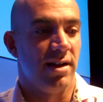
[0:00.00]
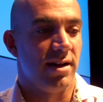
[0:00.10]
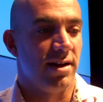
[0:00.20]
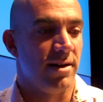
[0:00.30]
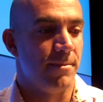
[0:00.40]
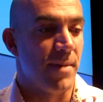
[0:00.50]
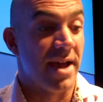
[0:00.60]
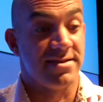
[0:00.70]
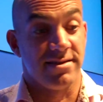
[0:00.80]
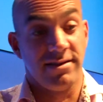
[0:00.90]

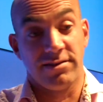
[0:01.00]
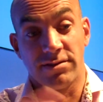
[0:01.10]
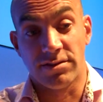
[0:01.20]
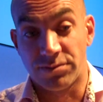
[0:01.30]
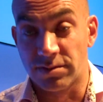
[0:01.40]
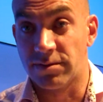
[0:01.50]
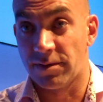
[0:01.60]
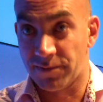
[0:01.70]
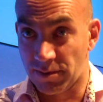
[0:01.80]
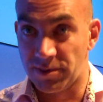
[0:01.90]
as an internal tool
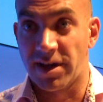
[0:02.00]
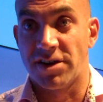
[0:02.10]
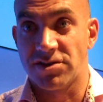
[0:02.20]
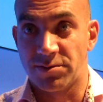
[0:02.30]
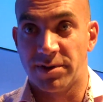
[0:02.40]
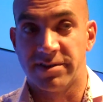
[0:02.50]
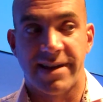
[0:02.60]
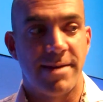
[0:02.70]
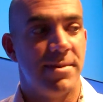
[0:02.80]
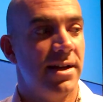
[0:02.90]
of communication real
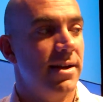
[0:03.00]
time.